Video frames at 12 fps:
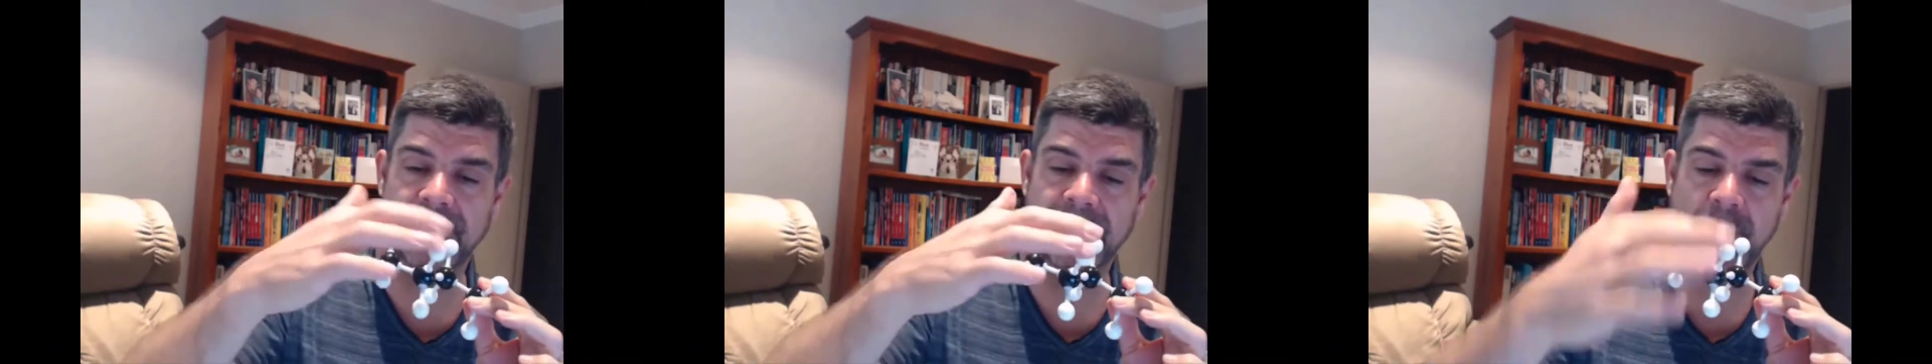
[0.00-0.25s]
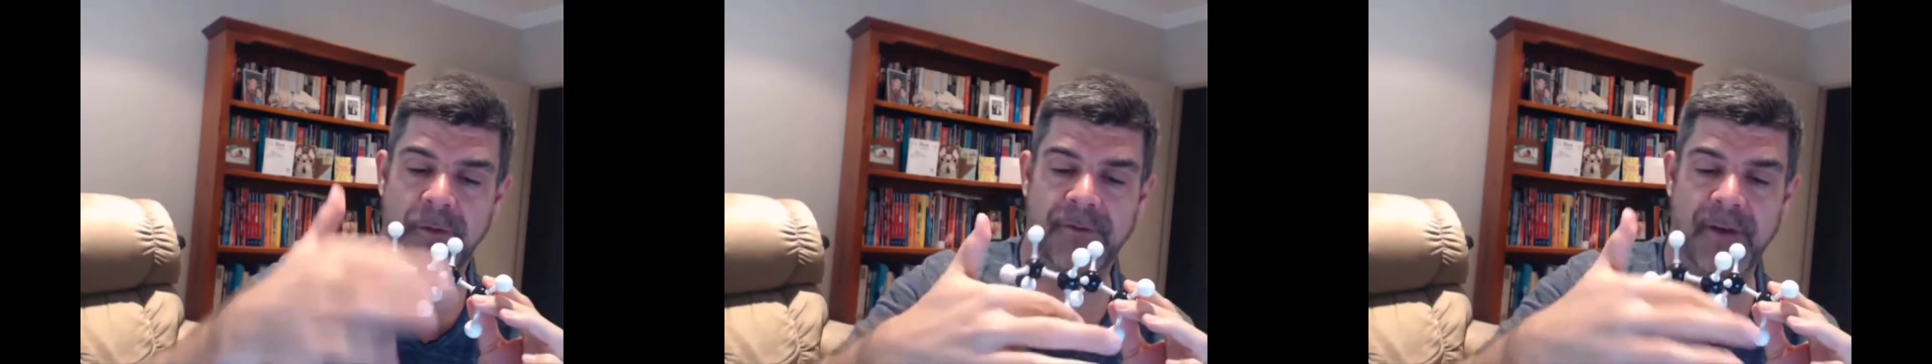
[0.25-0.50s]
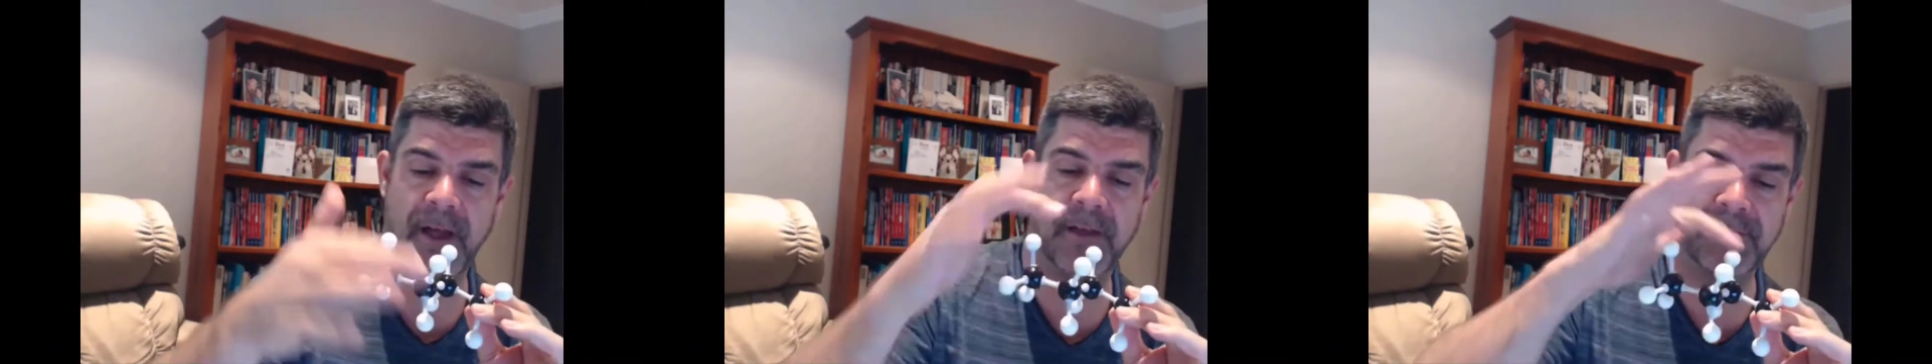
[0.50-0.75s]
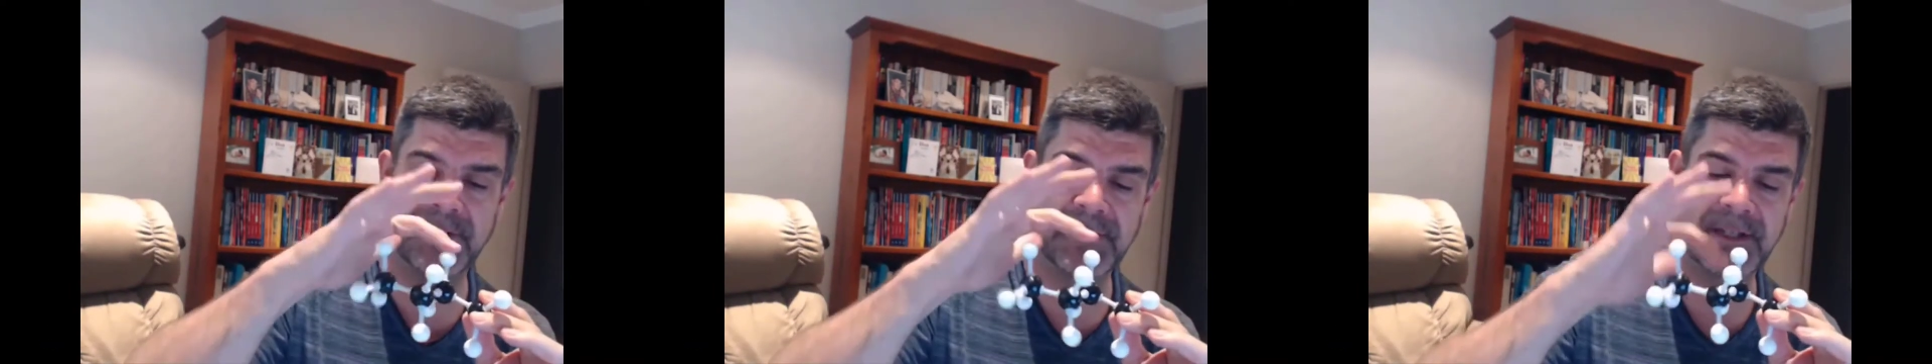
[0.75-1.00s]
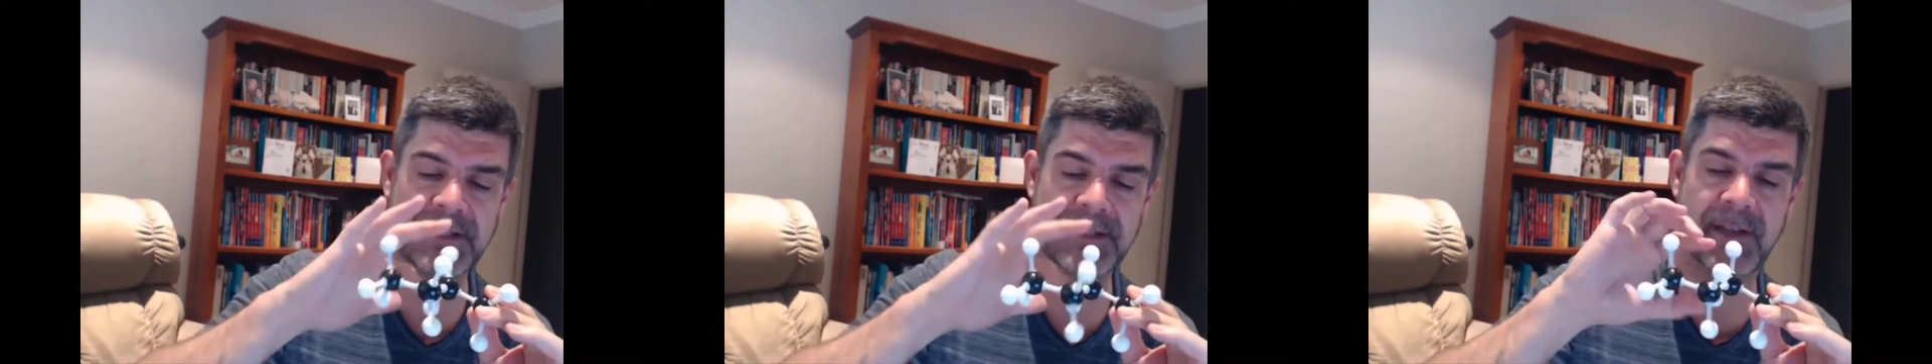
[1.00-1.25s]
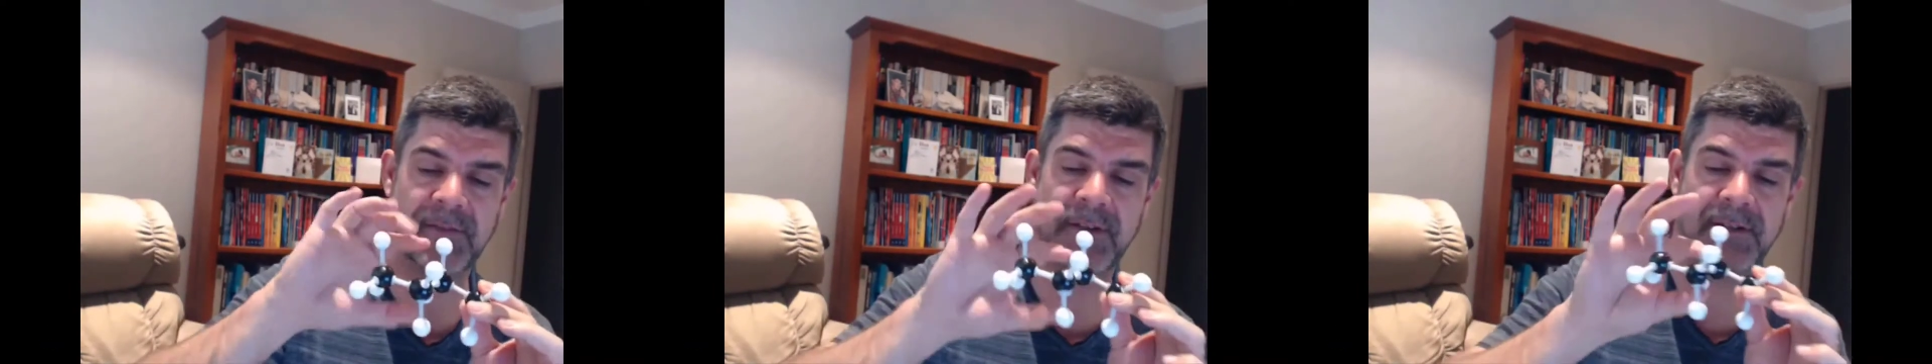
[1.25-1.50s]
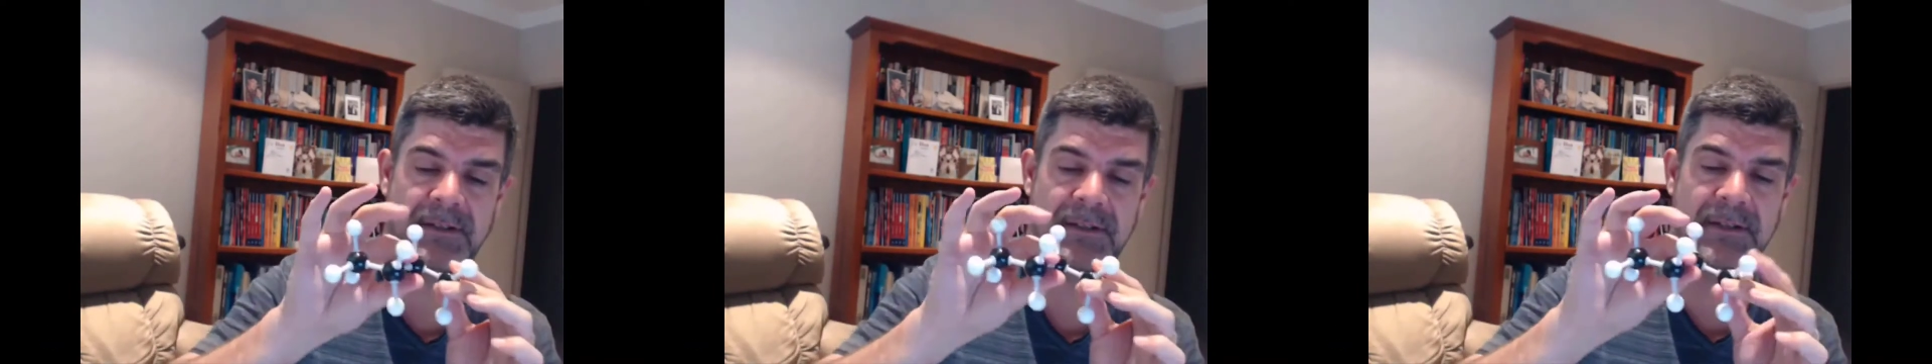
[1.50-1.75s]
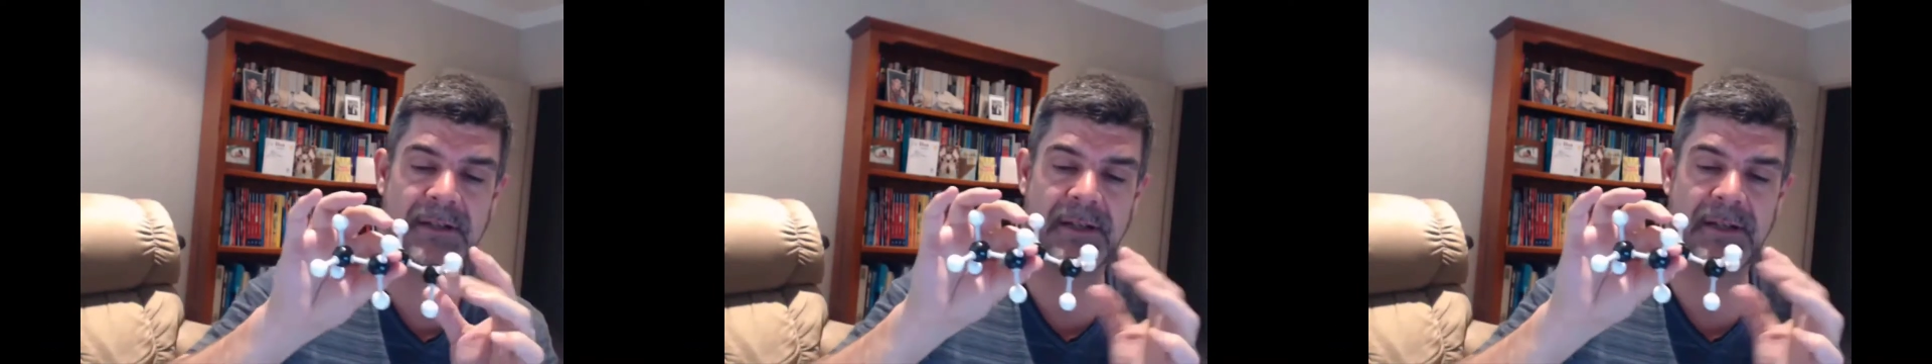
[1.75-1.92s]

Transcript: four, five, six, seven,